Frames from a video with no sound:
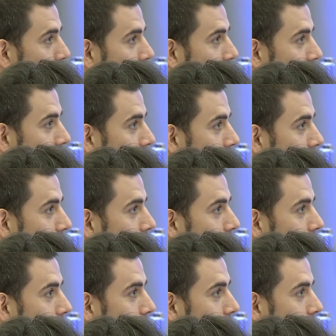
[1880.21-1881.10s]

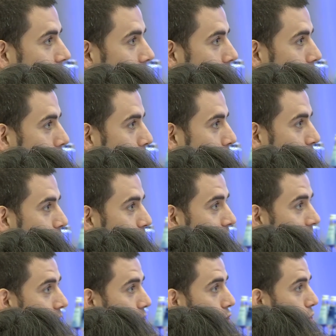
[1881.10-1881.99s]
Uh... The part of
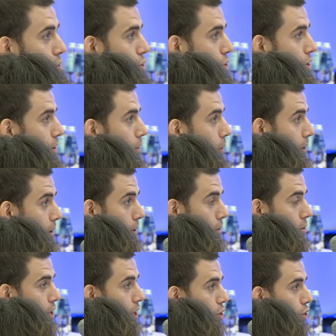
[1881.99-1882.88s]
Elasticsearch, only
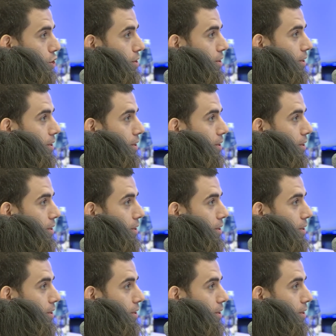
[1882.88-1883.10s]
Logstash.